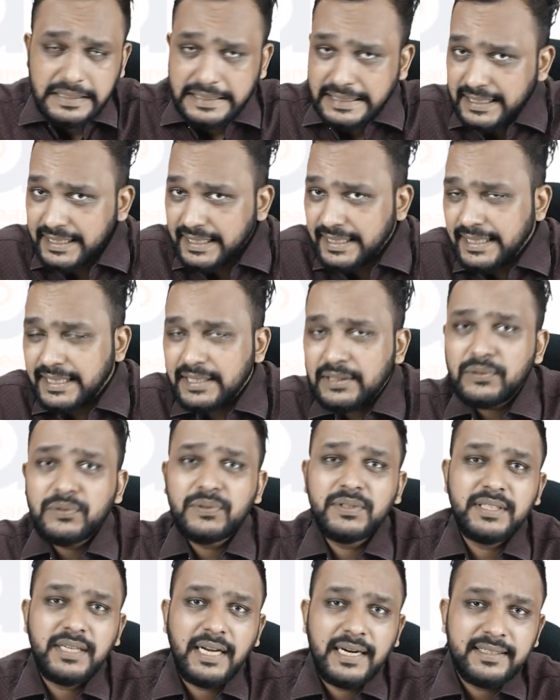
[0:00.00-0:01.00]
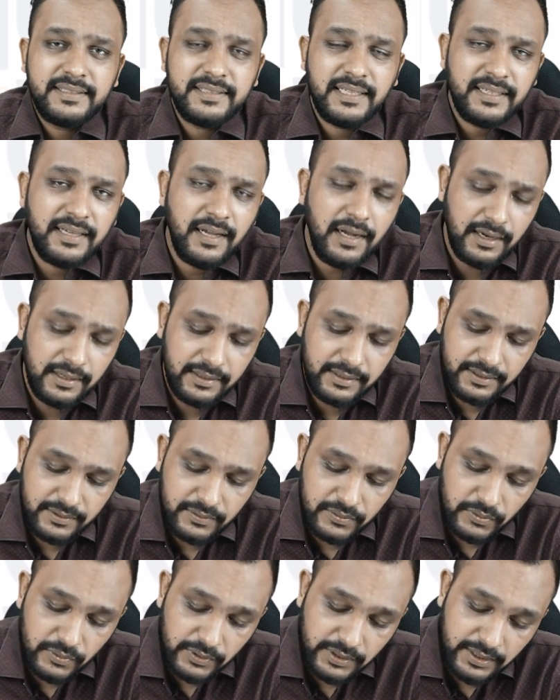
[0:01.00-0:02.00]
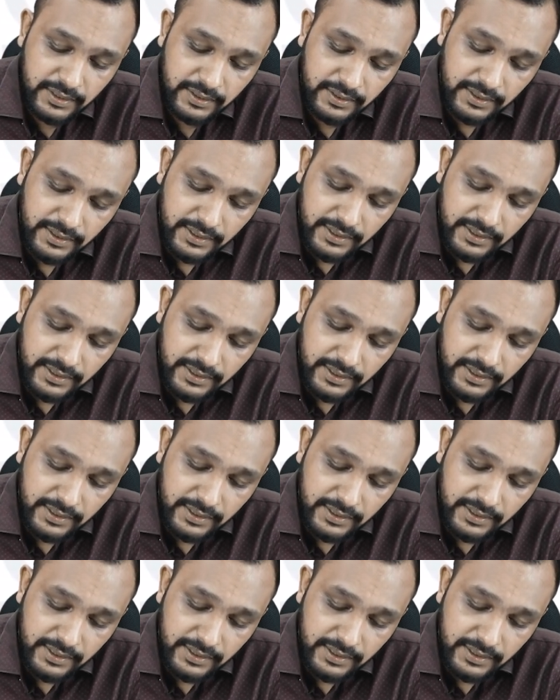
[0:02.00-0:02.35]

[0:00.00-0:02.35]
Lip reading: draining into the right side heart, okay,